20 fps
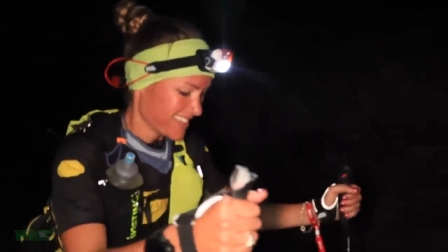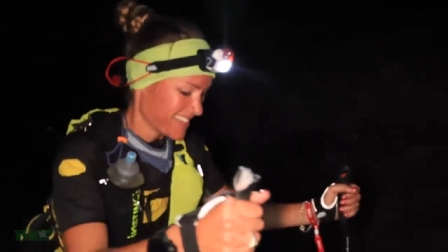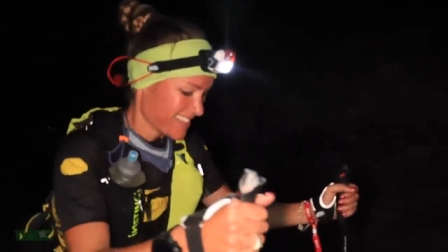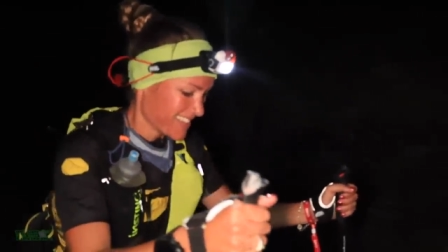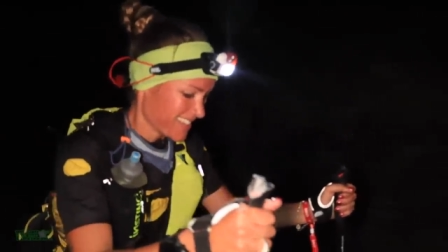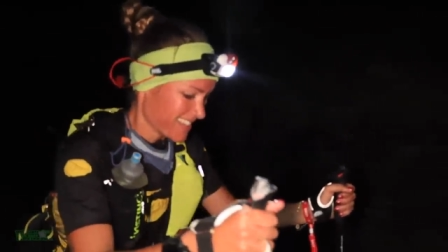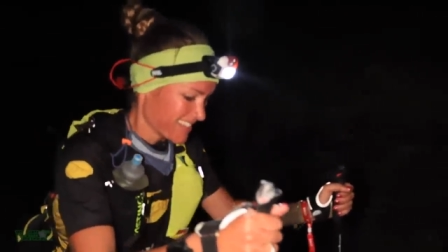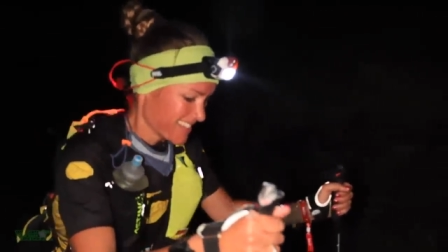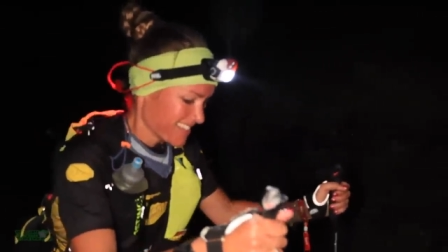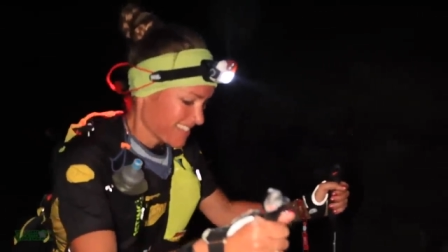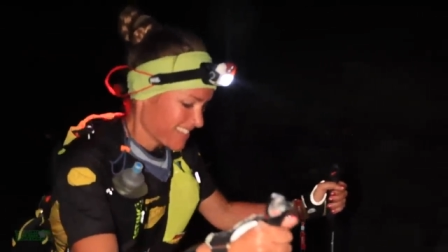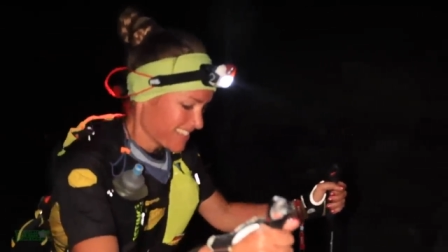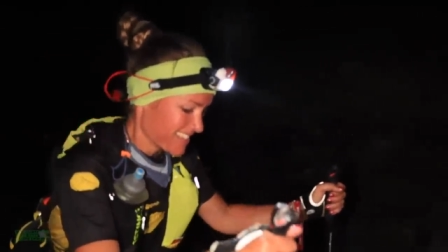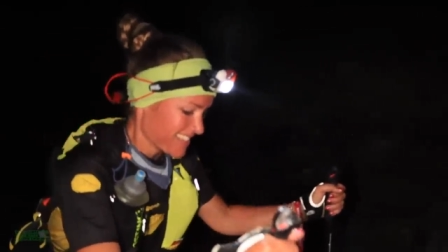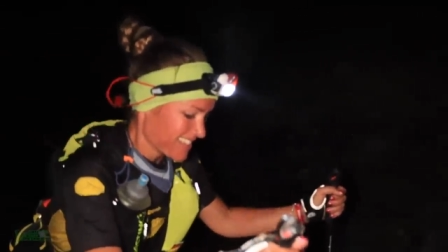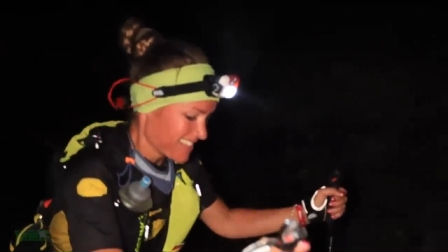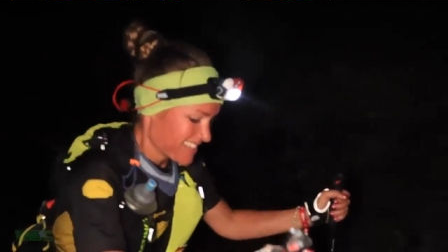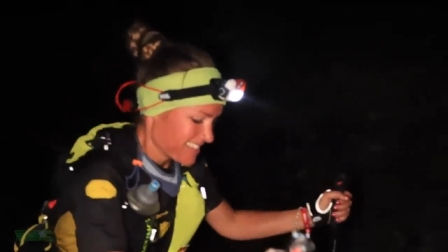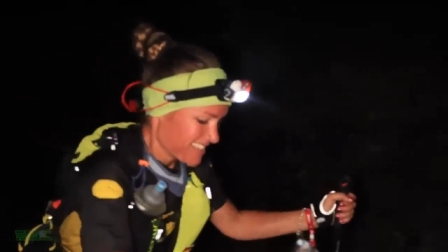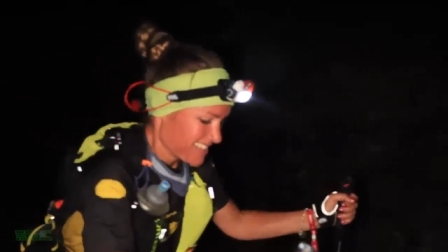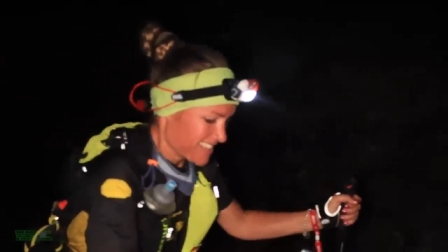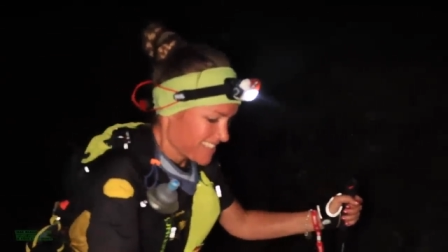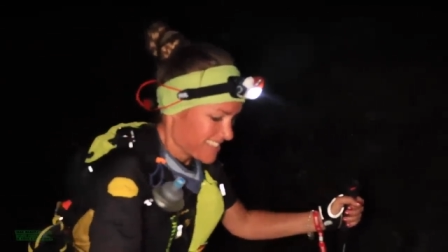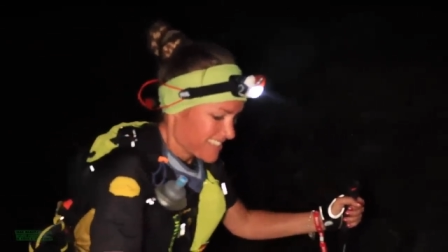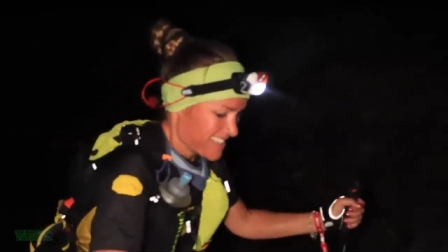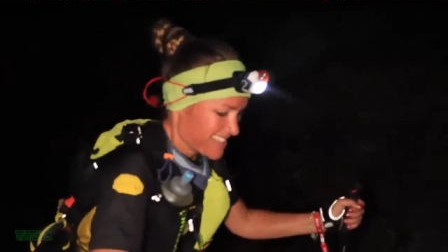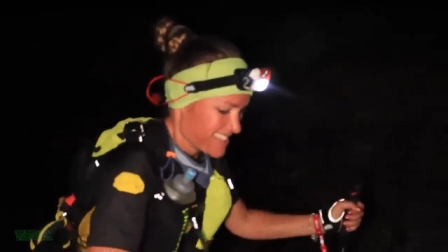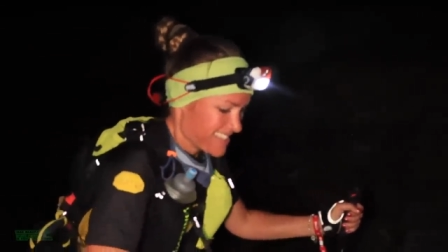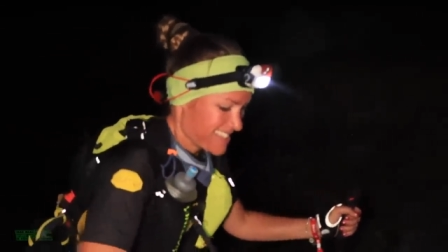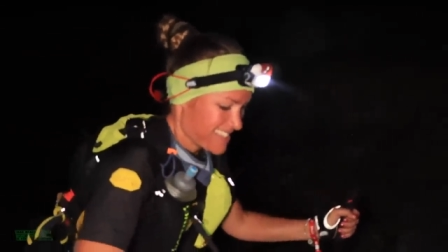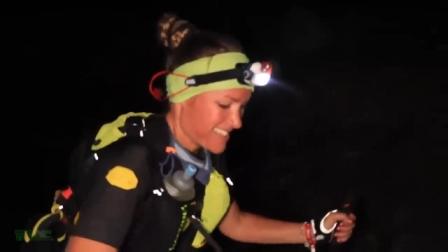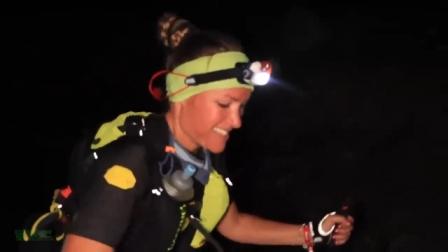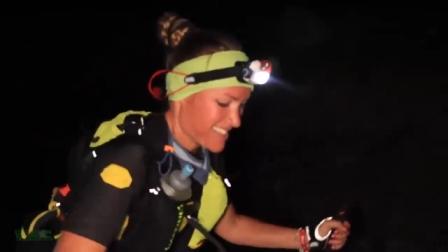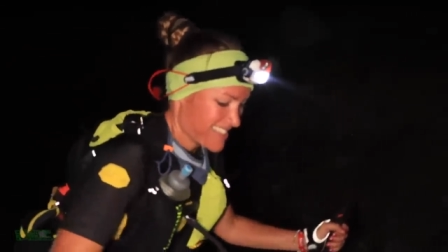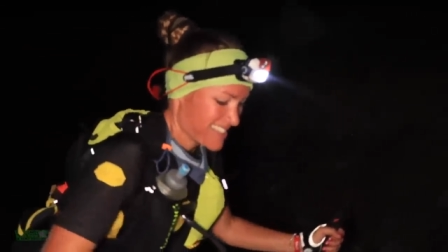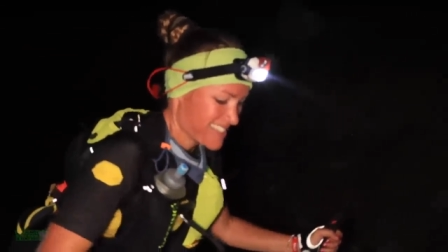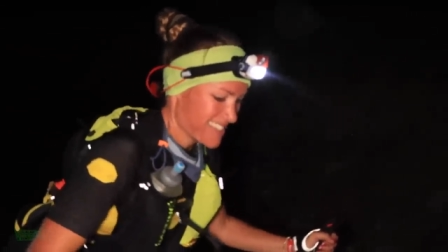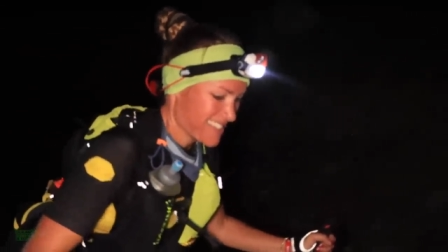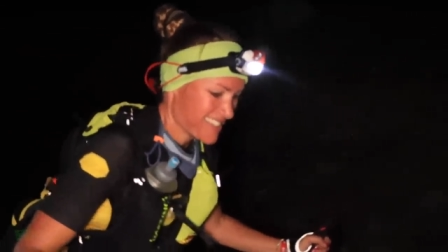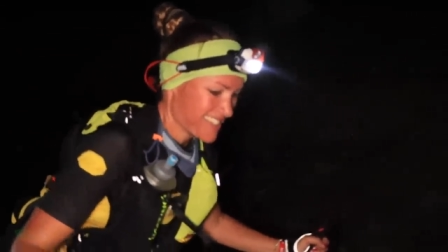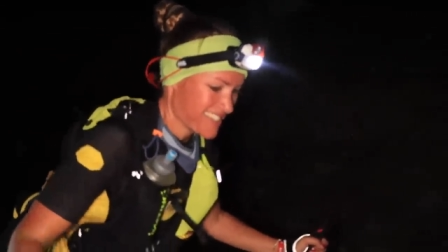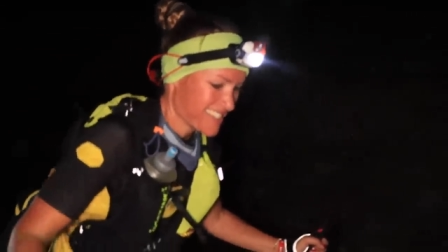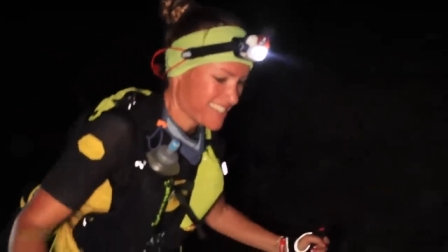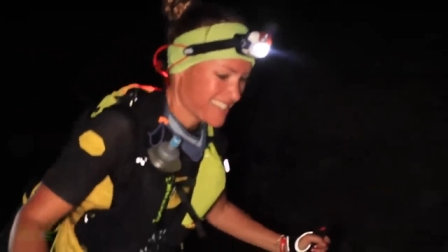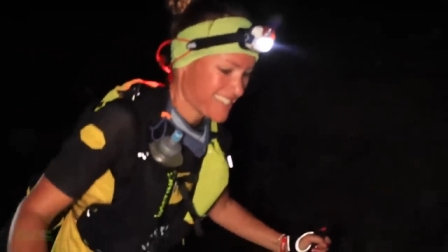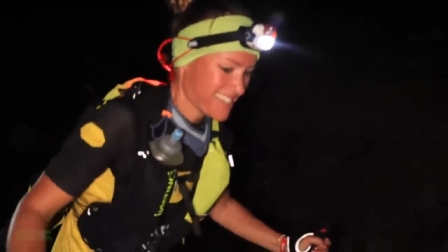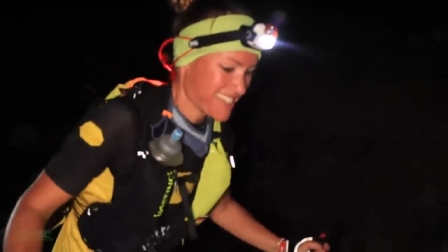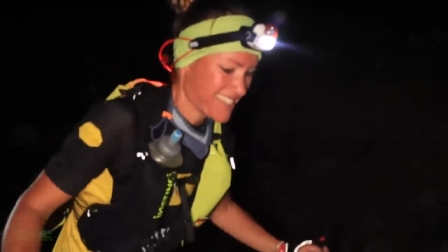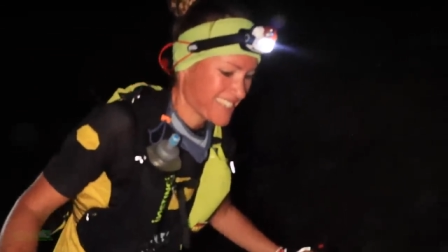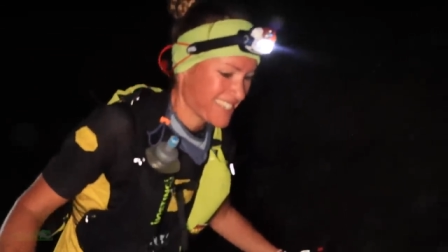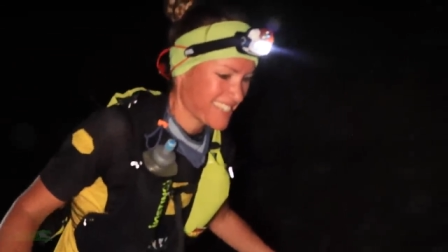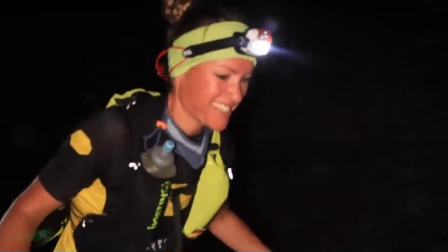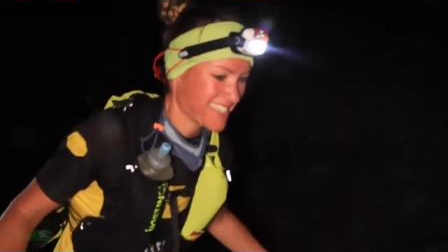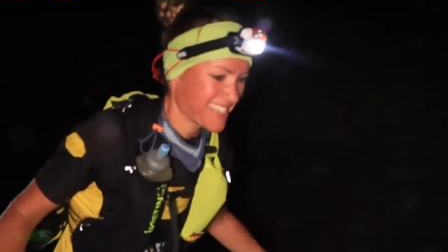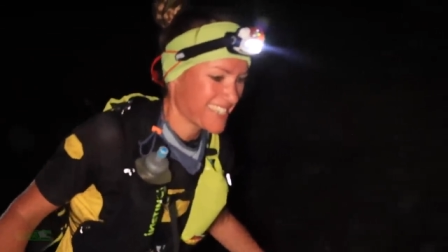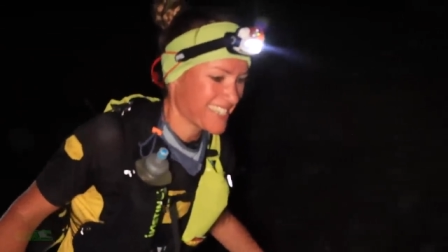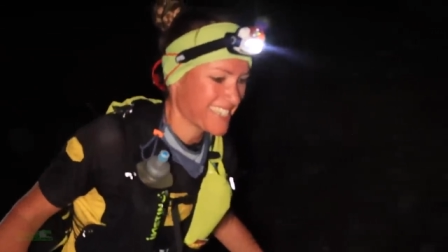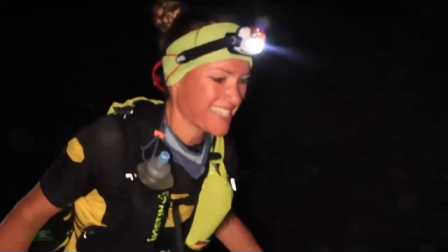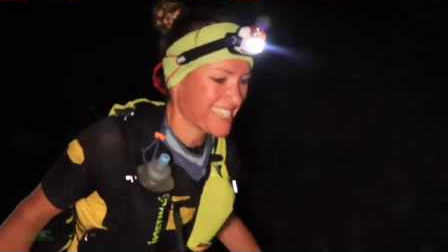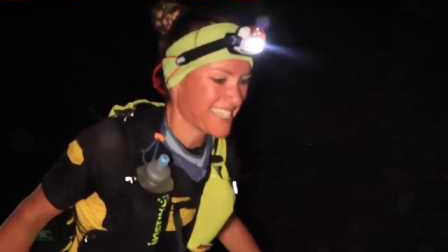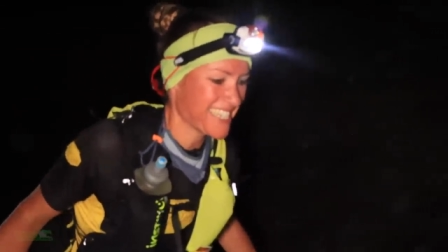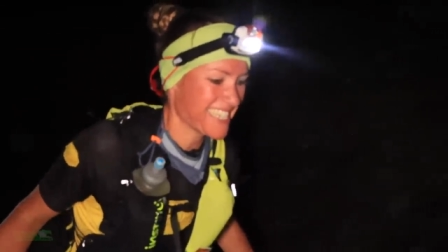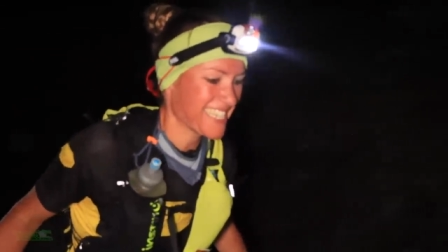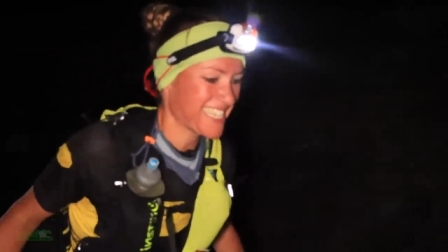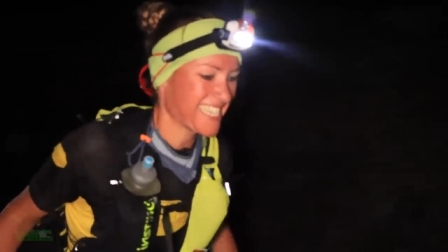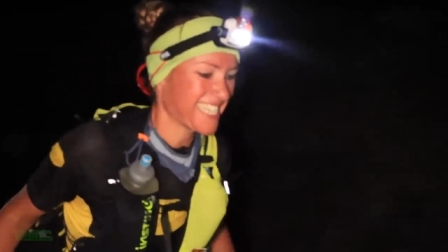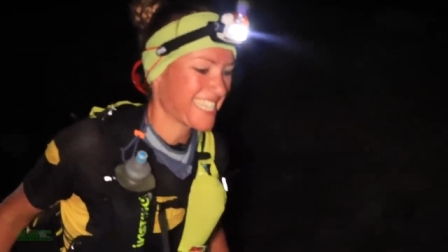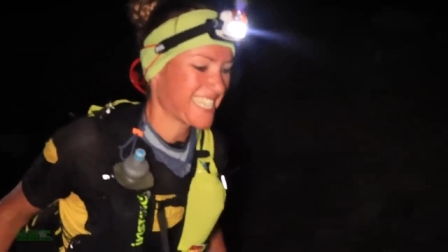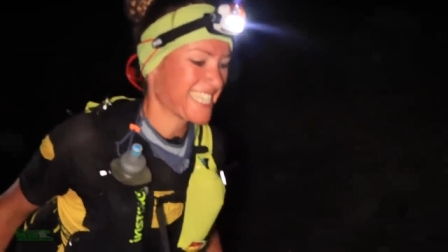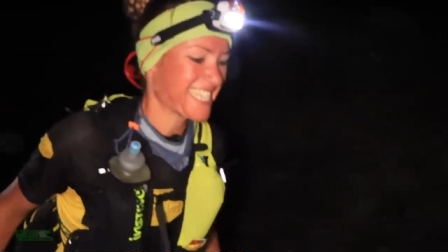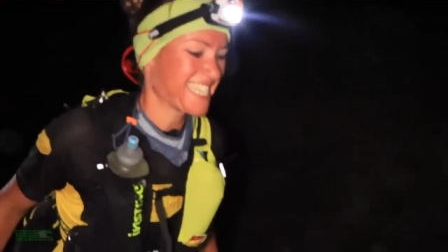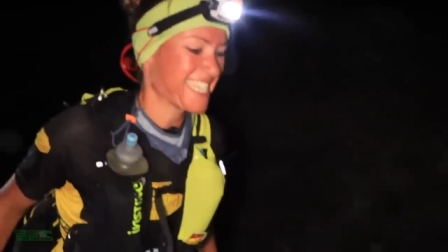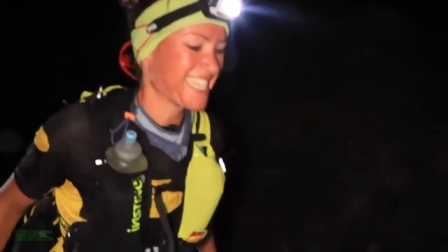Oh, we get knocked down and we get